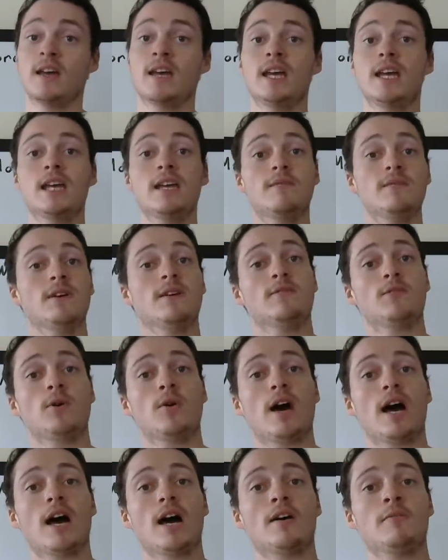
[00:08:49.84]
Even if you
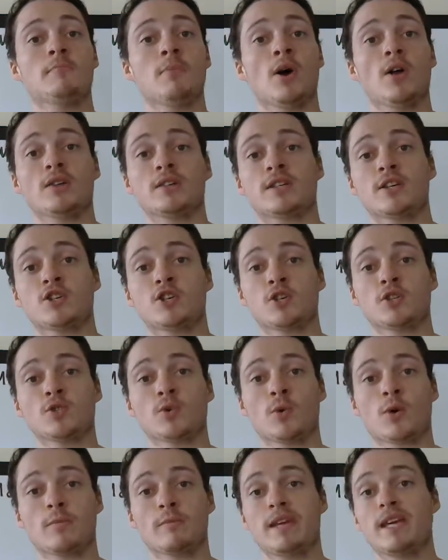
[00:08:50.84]
have politicians
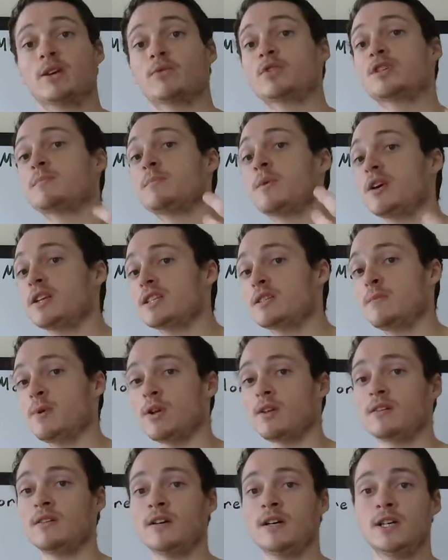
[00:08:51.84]
who are being
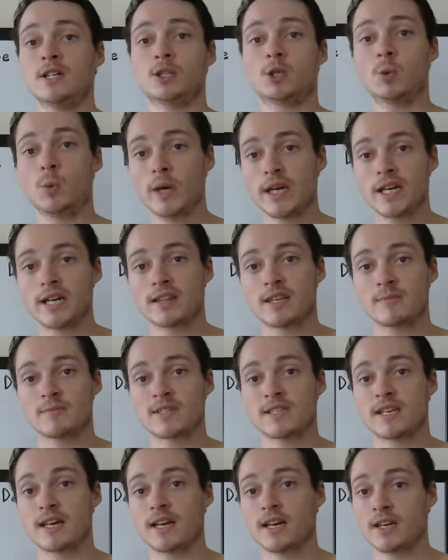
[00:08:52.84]
responsible, tweet at them
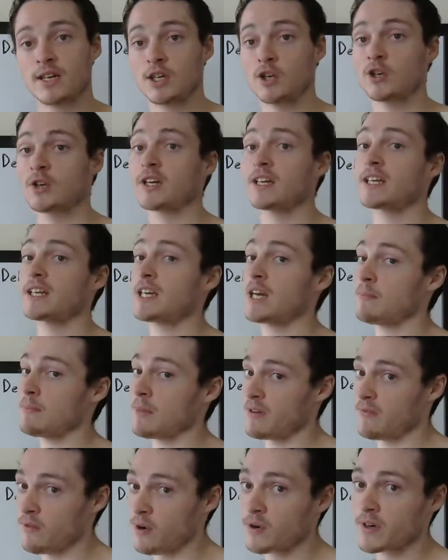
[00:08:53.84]
saying, "You're going to get
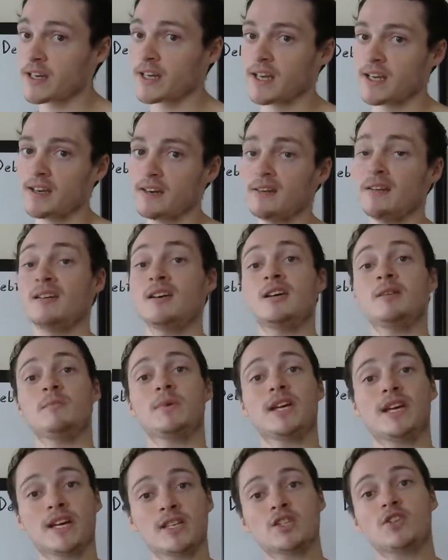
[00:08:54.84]
my vote again
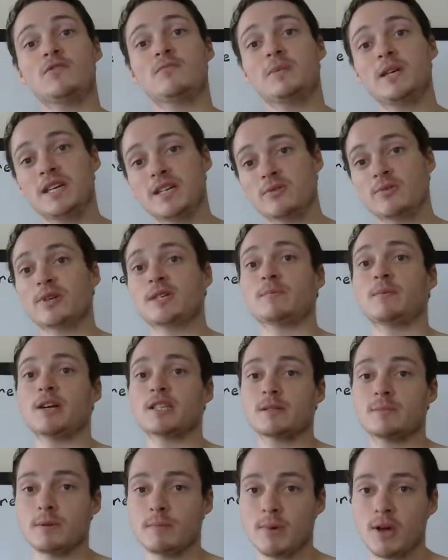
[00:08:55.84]
because you've been a
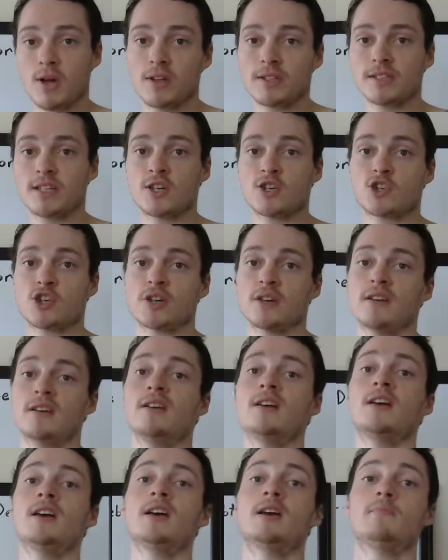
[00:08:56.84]
responsible politician."
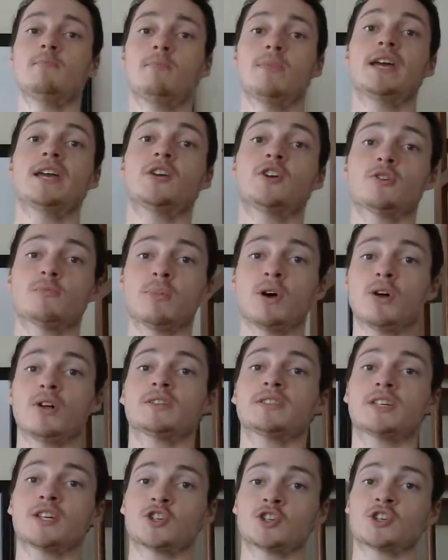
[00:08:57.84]
Make your
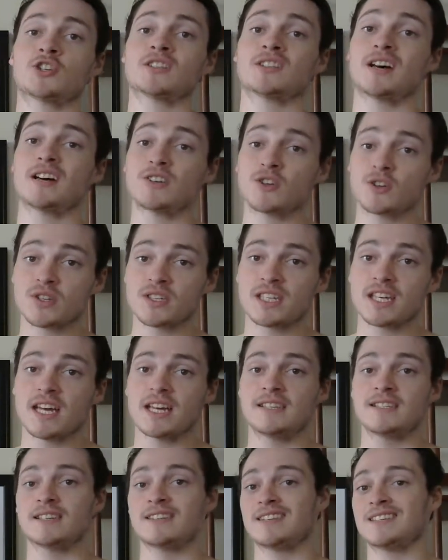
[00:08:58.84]
politicians
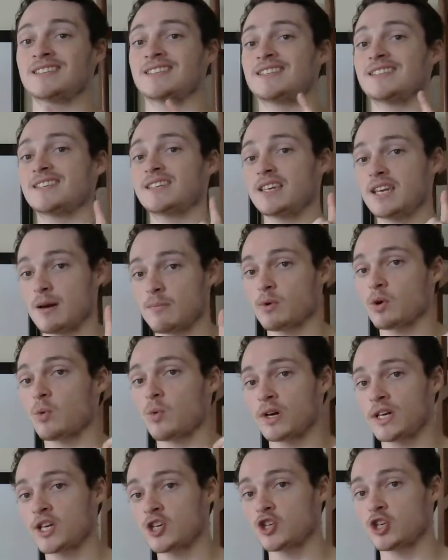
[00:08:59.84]
understand that this is a
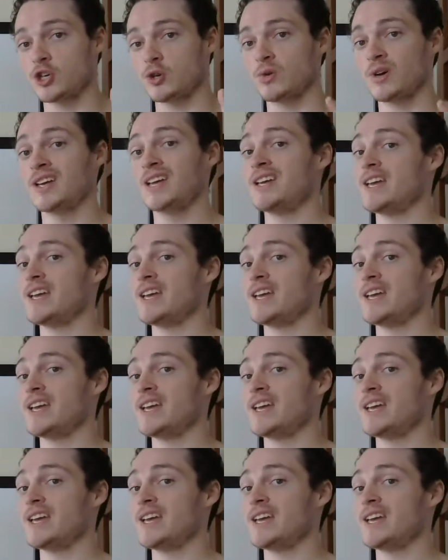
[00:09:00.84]
#1 issue.